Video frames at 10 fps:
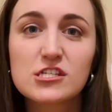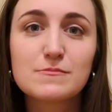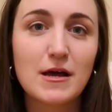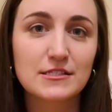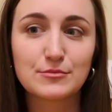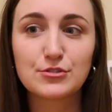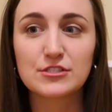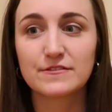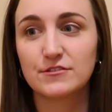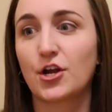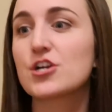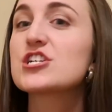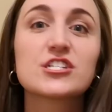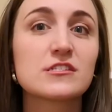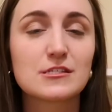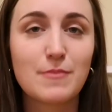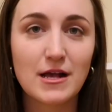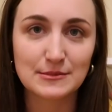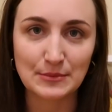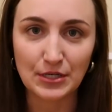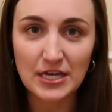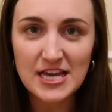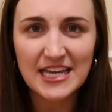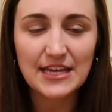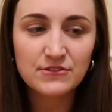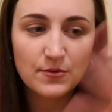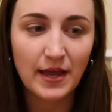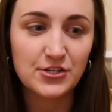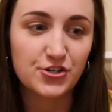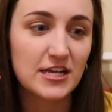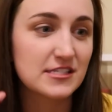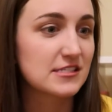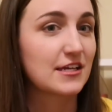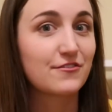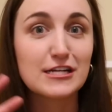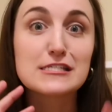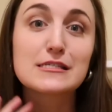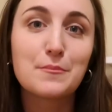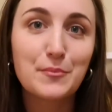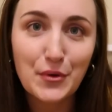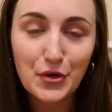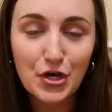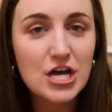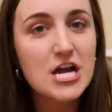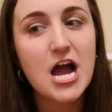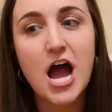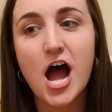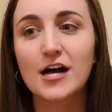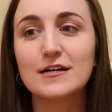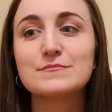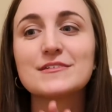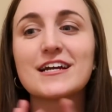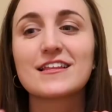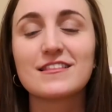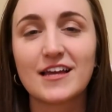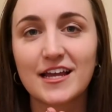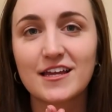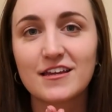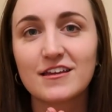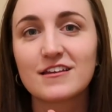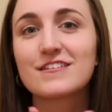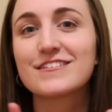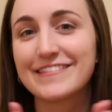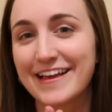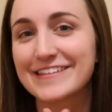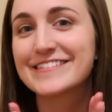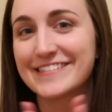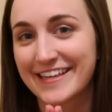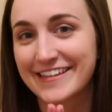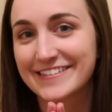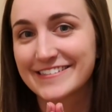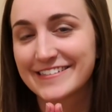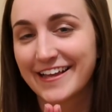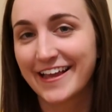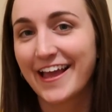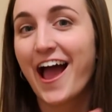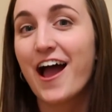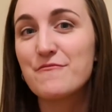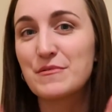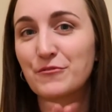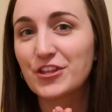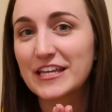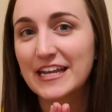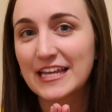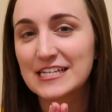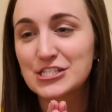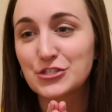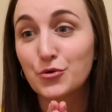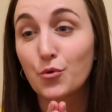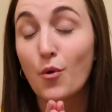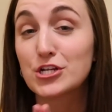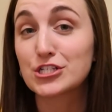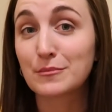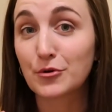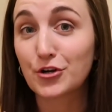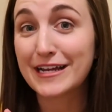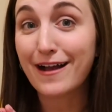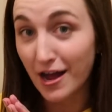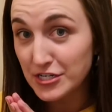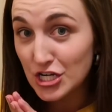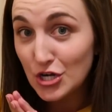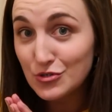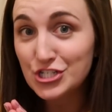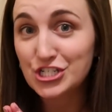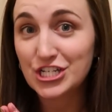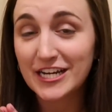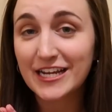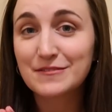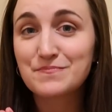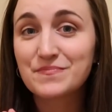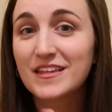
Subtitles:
as possible, as few decorations as possible. Even the way I dress is like very simple. I like less things. I've been really getting into watching Marie Kondo. She's